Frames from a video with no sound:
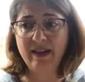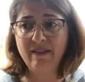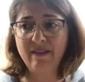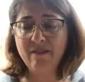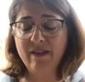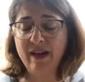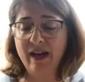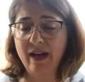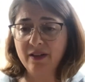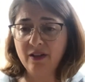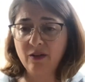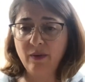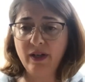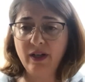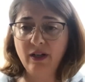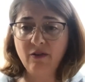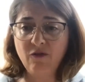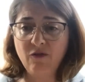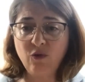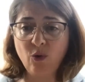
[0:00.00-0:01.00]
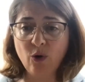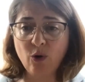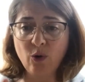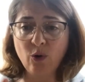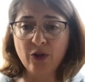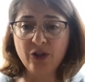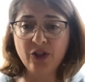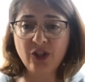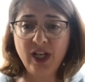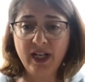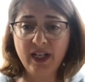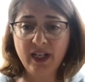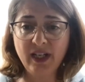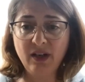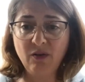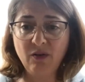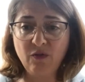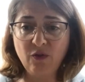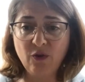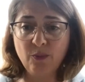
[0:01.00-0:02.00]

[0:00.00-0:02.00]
evaluating for or checking